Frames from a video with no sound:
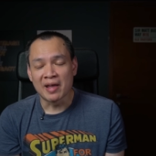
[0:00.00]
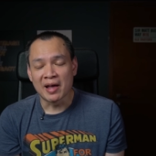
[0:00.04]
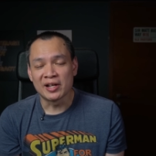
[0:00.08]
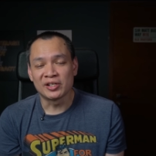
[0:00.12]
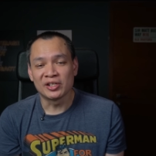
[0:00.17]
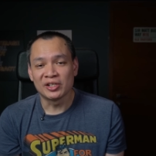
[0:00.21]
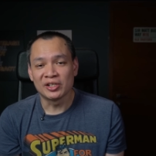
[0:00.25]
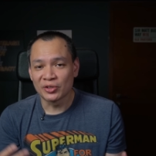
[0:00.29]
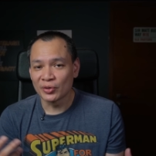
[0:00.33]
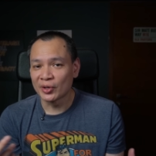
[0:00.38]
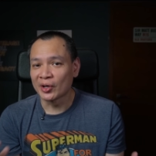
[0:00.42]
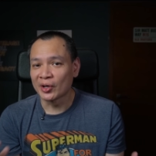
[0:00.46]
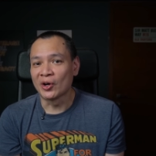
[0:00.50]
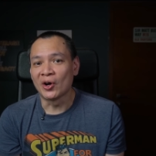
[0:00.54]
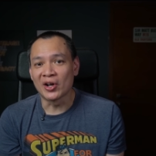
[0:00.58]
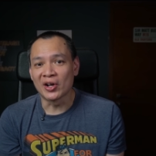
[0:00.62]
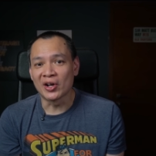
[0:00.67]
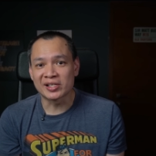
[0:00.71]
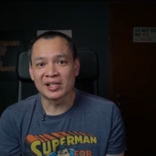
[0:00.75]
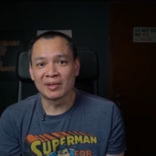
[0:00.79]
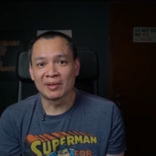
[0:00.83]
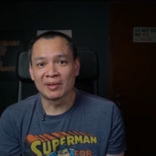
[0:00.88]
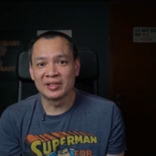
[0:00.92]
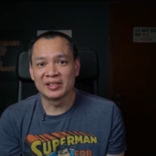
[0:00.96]
imagine during a
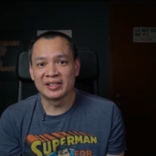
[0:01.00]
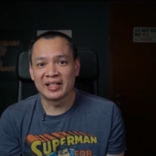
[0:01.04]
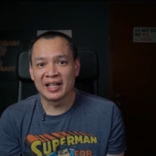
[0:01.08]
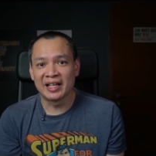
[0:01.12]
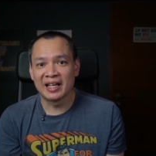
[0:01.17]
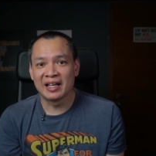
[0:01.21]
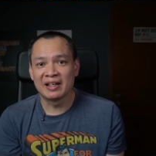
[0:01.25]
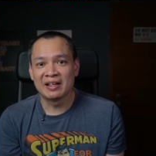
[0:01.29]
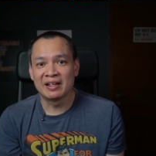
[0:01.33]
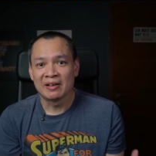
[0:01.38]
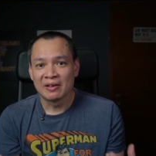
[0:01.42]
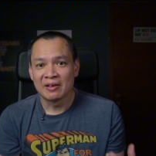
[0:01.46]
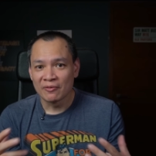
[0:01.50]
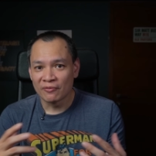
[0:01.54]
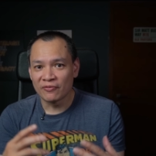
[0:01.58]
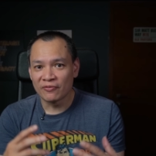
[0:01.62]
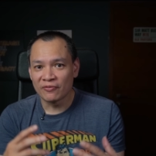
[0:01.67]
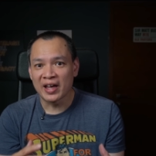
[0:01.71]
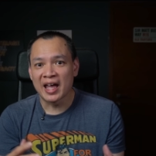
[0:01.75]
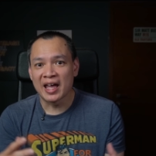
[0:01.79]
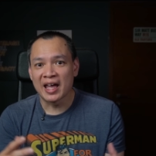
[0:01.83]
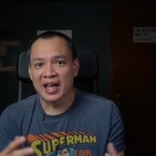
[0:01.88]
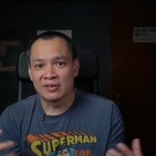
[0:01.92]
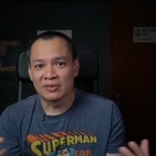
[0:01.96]
hot summer day,
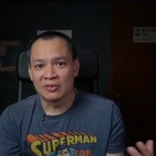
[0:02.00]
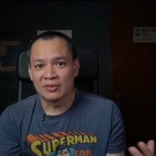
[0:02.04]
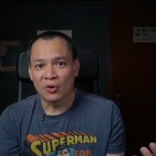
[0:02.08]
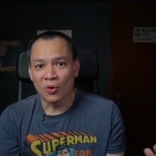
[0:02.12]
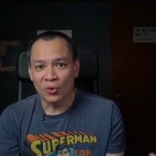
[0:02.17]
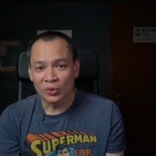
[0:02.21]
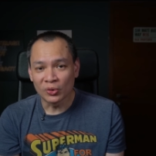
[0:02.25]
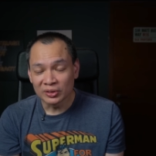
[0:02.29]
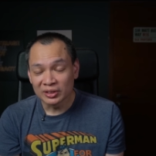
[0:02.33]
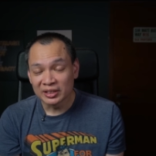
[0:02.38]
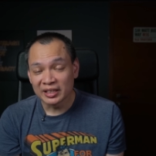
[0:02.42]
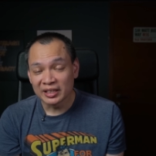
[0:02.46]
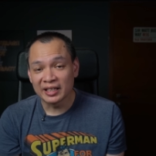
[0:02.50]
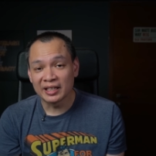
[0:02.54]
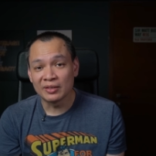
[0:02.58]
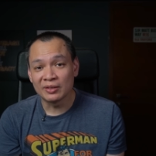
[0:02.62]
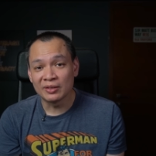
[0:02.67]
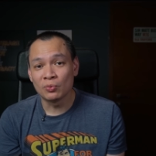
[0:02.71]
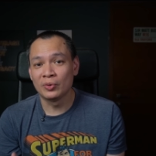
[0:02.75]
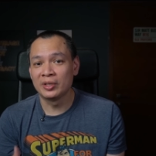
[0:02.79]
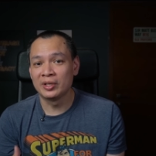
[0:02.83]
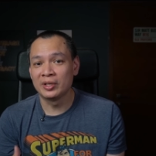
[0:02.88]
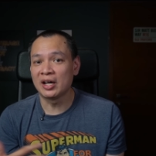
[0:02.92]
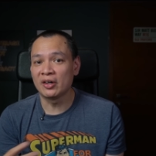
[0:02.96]
fan only
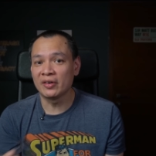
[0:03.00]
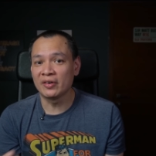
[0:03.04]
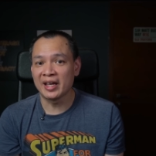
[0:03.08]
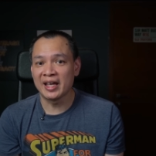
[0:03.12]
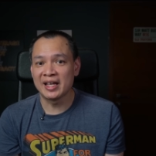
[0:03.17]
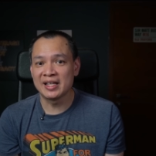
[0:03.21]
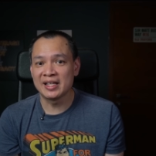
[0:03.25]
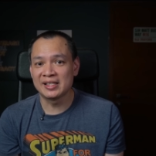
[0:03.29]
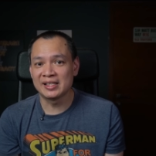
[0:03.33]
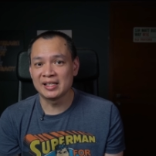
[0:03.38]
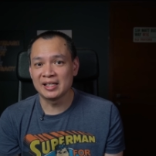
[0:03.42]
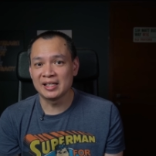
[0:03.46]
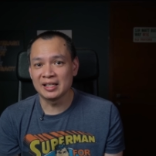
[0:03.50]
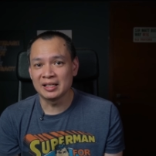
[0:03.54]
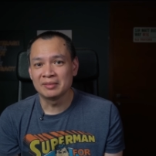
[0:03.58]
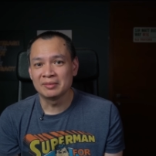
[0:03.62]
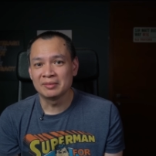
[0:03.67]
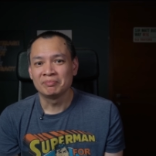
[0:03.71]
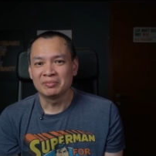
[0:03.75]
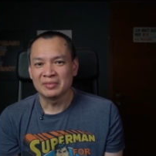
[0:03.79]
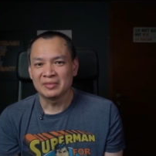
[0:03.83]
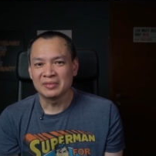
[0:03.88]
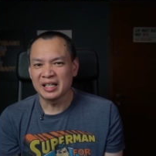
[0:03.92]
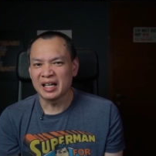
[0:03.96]
without AC,
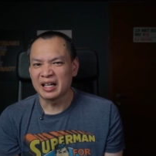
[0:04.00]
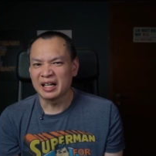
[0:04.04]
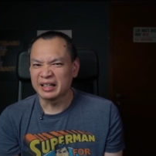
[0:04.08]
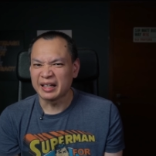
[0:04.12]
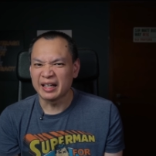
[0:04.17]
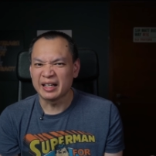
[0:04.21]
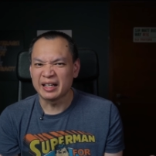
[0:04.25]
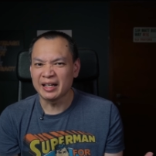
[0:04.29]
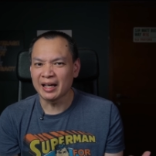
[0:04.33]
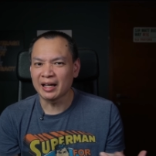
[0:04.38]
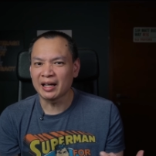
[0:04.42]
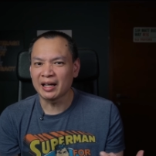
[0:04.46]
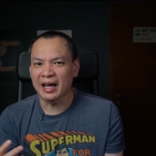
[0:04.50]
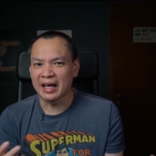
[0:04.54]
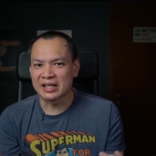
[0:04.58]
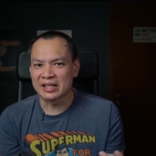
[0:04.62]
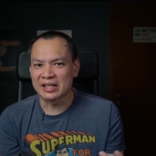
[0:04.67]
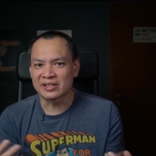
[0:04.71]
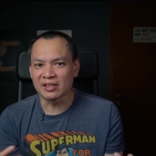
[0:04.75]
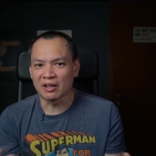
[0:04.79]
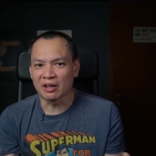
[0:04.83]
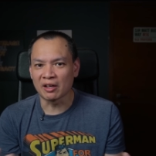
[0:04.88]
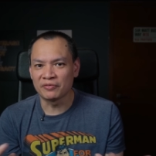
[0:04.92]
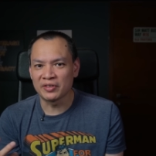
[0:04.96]
yeah, can get kind of
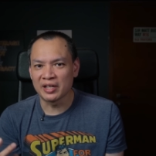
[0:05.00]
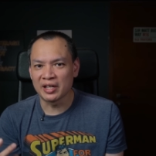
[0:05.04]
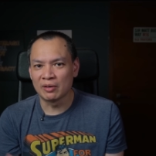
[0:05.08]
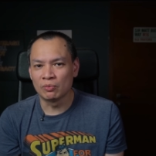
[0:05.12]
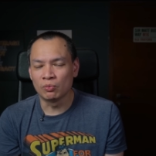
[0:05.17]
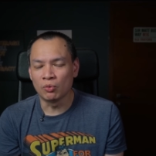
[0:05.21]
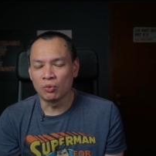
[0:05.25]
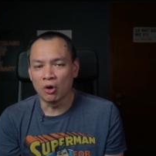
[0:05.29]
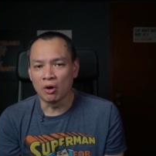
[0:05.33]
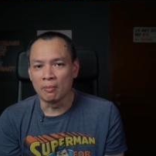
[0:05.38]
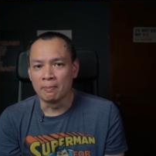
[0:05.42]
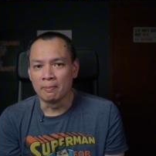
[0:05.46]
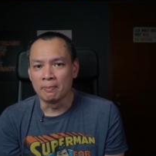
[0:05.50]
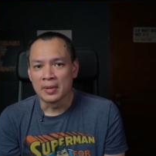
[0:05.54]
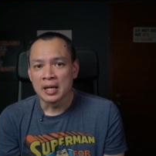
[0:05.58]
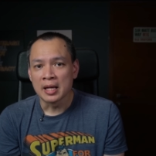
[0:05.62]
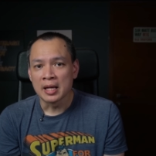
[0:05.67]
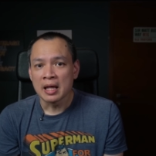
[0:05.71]
stuffy and warm.